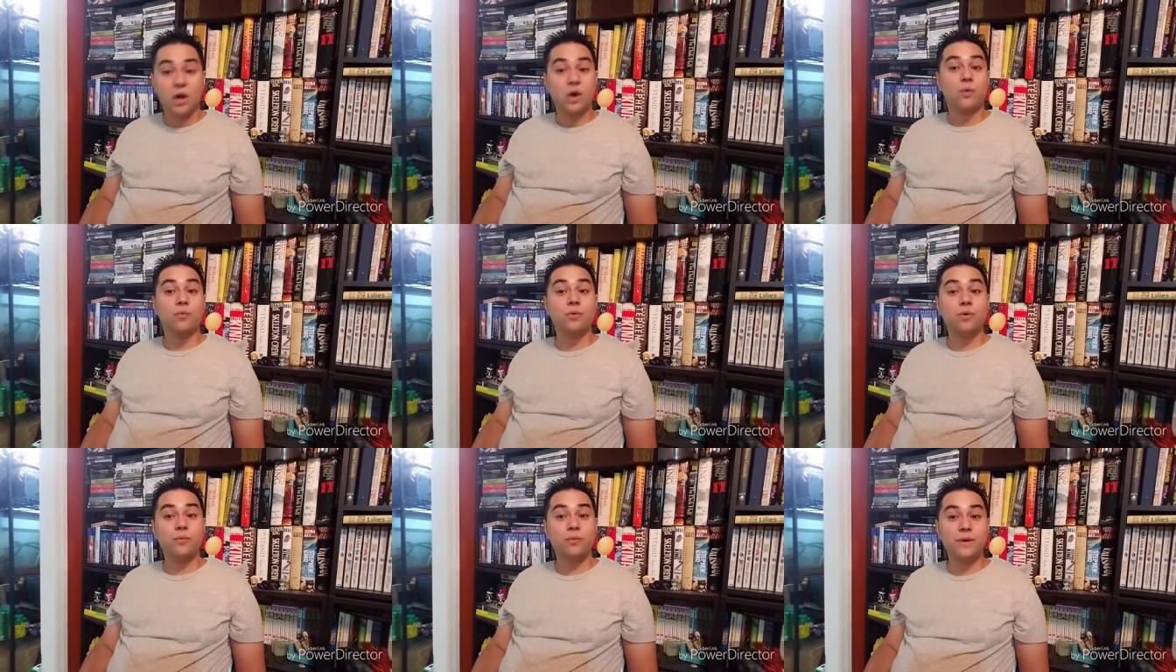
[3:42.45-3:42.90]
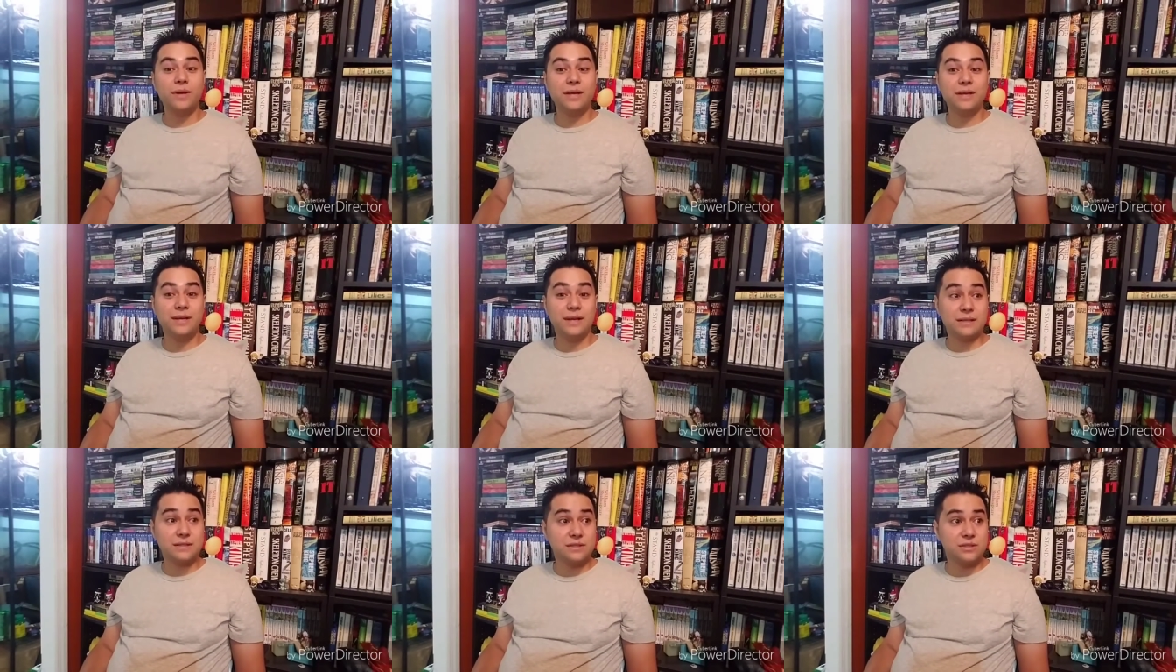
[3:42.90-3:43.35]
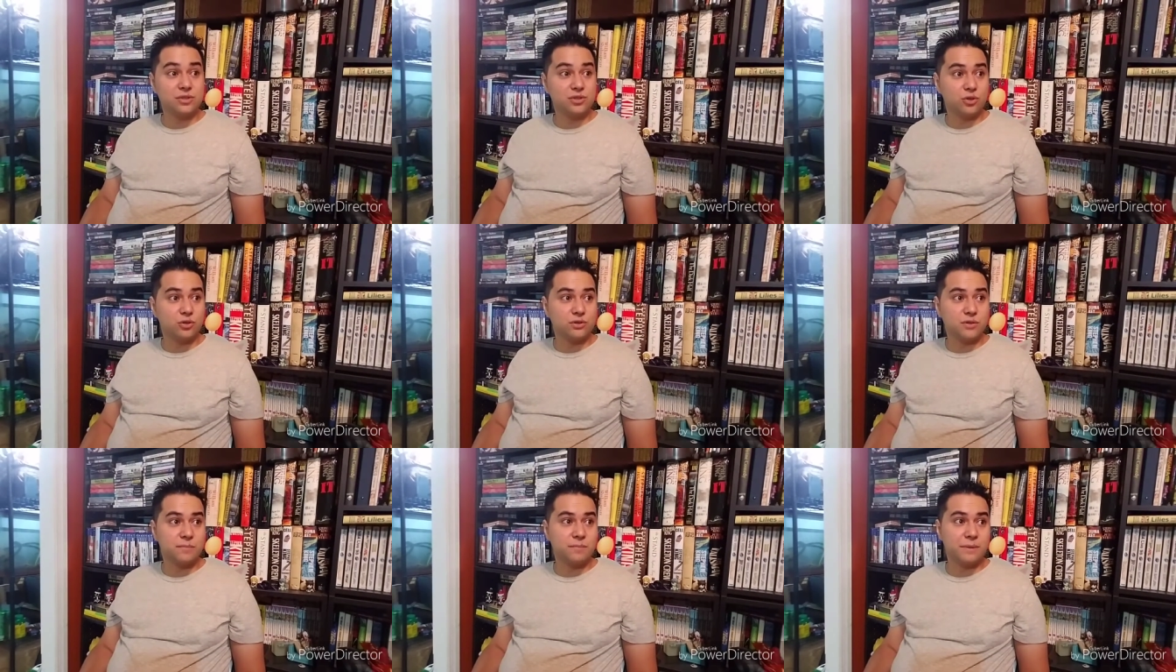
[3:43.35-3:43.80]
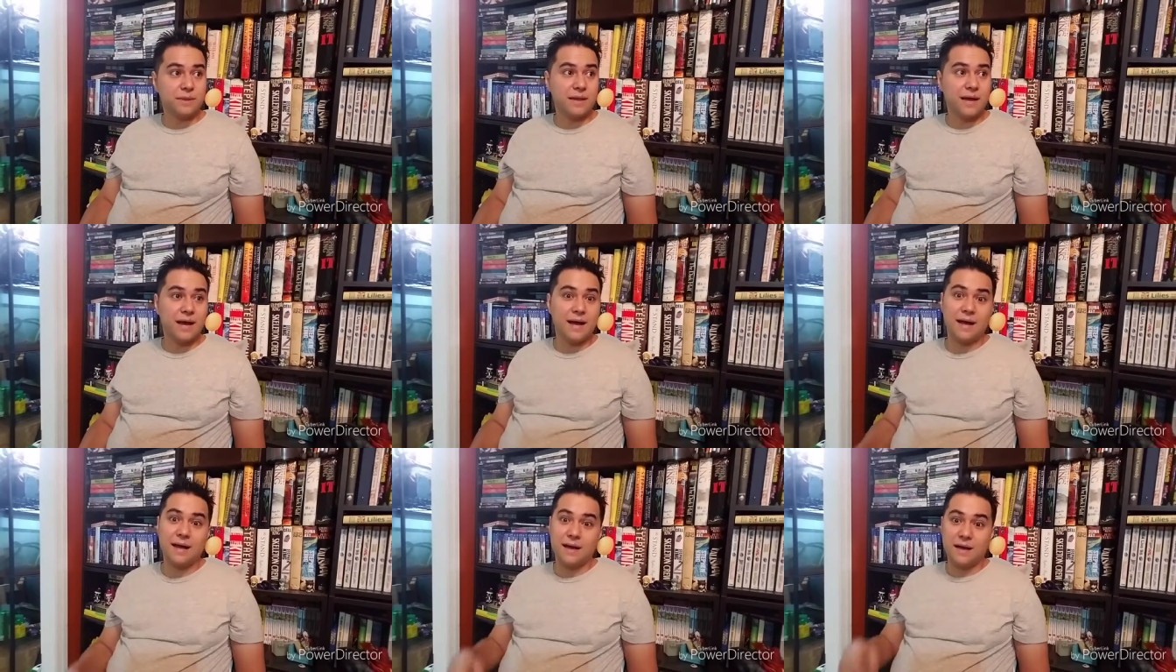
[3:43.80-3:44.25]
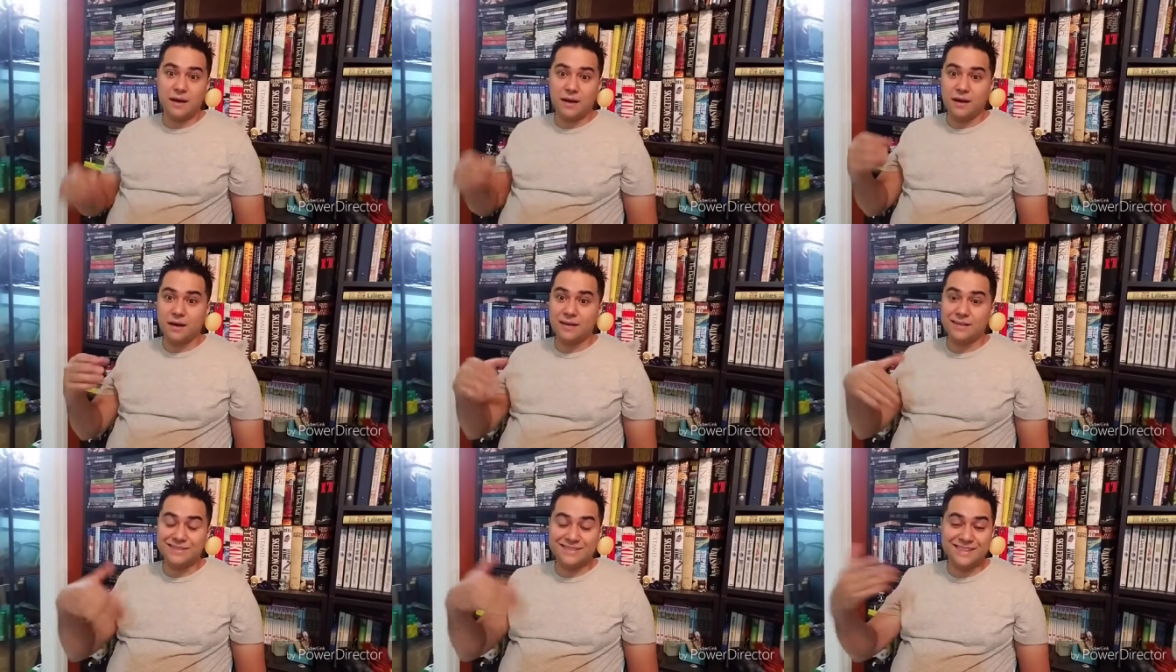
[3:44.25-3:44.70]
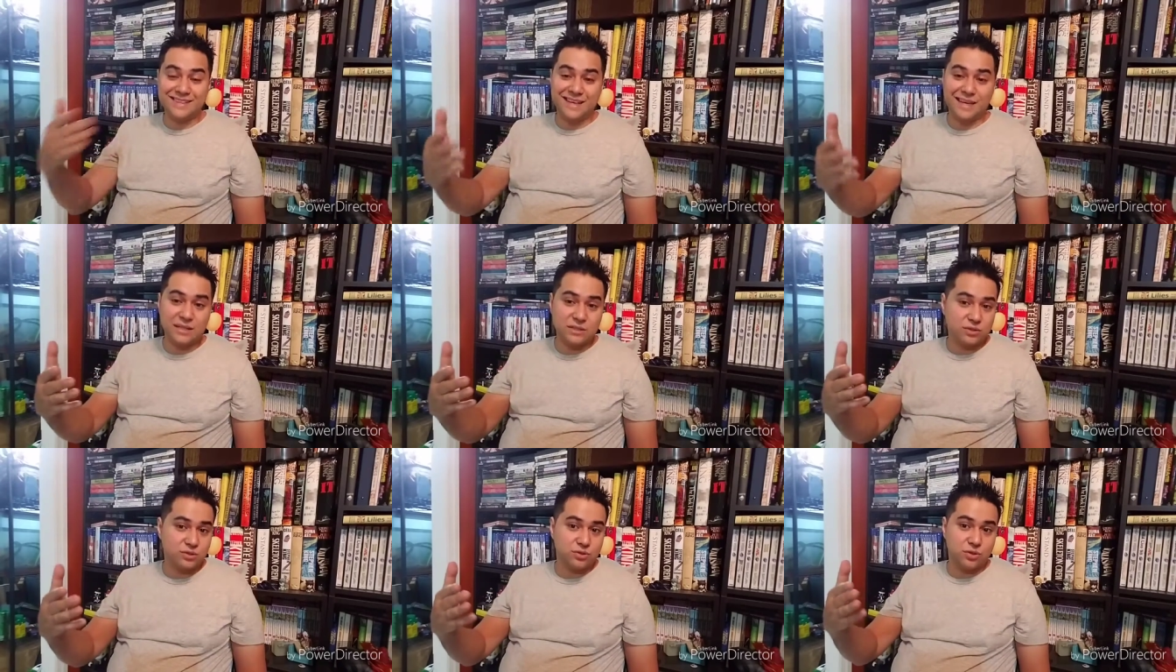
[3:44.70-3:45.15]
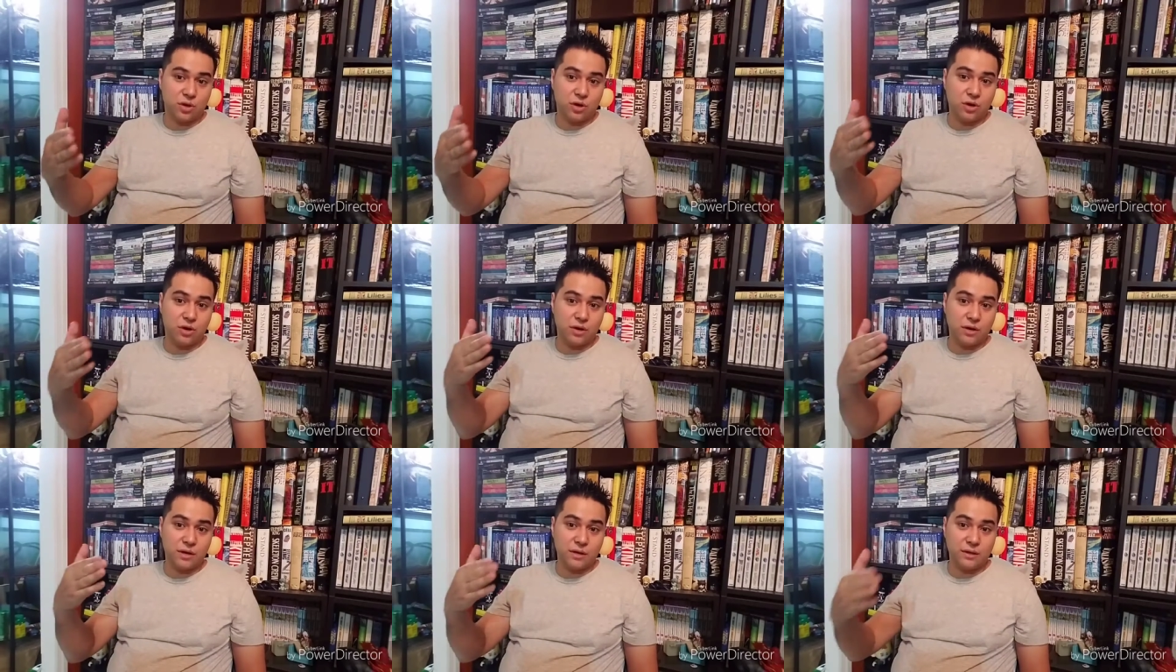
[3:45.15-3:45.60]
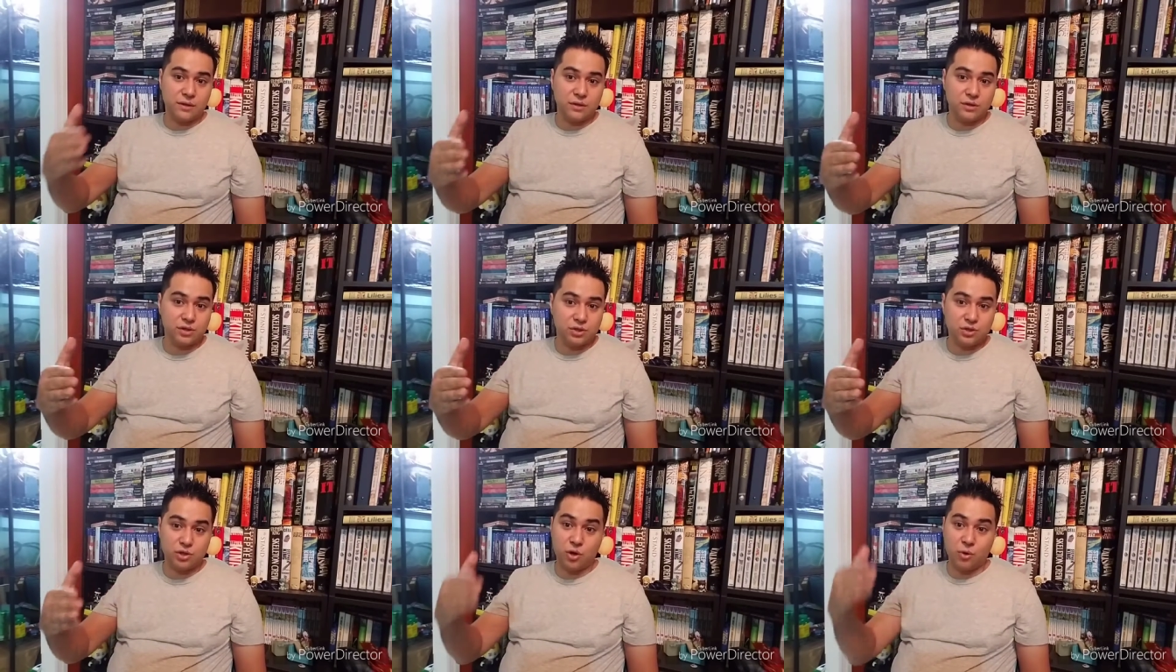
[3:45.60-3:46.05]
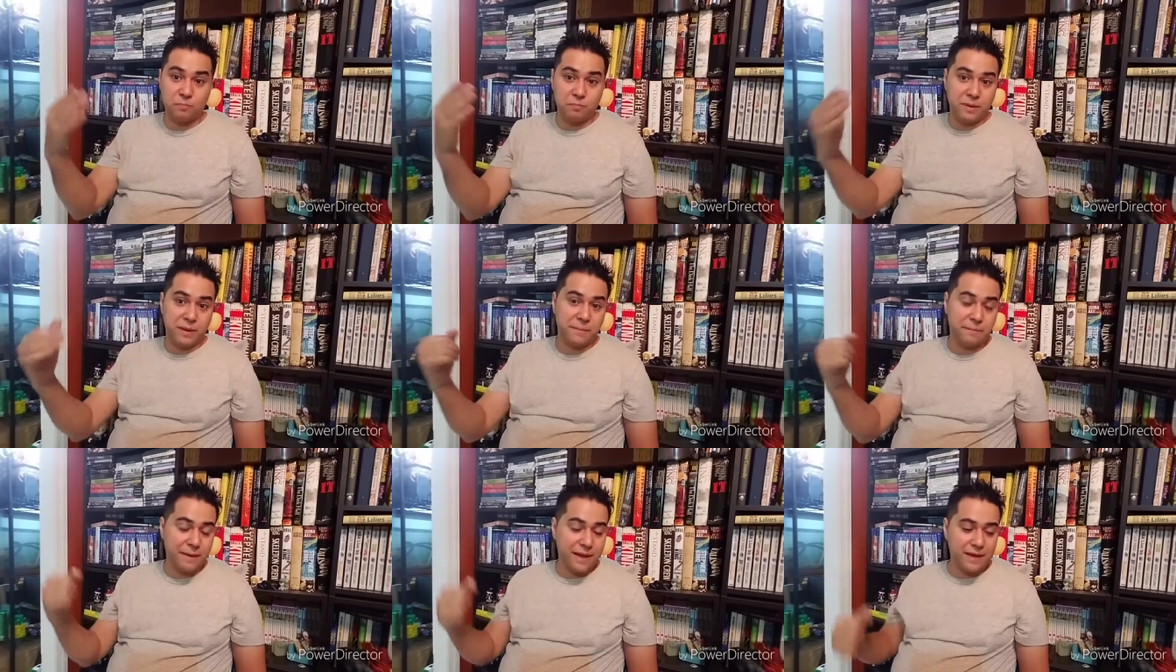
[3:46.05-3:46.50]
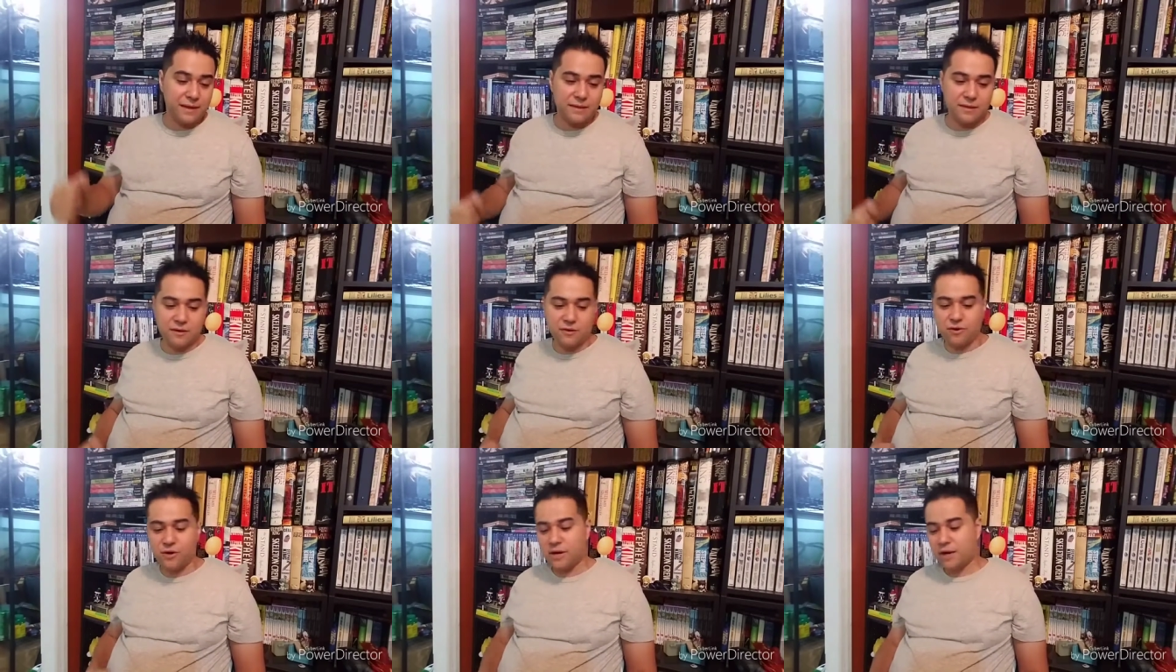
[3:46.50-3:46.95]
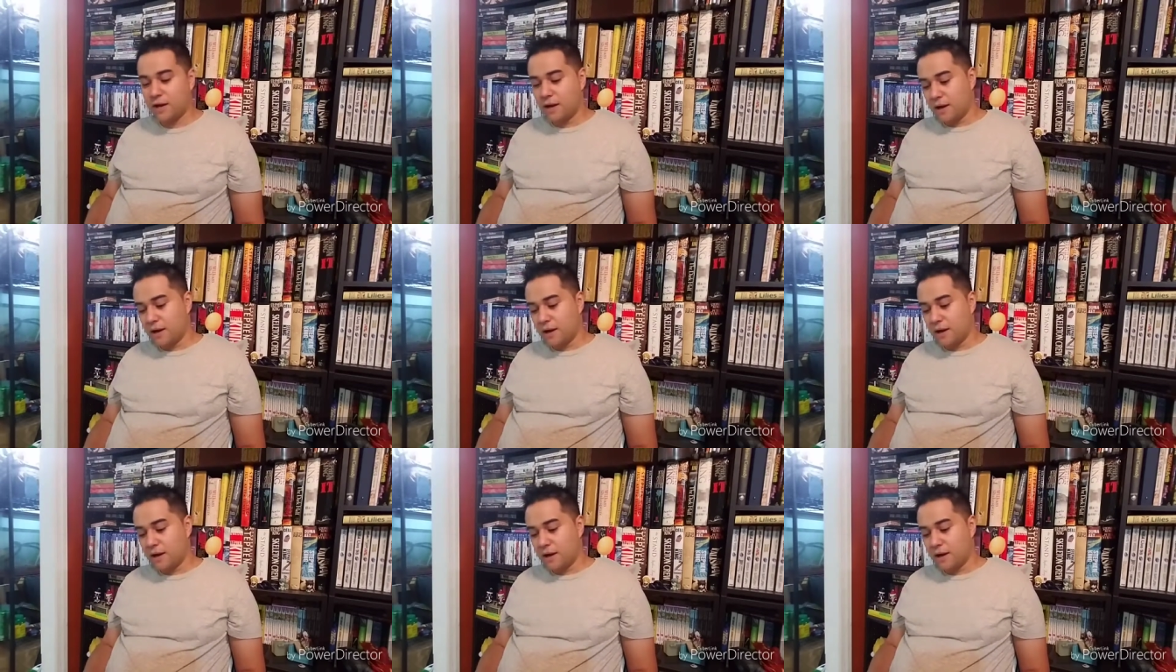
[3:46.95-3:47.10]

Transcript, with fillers: Wil Wheaton actually shows up a lot uh, to guest star in the show Big Bang Theory.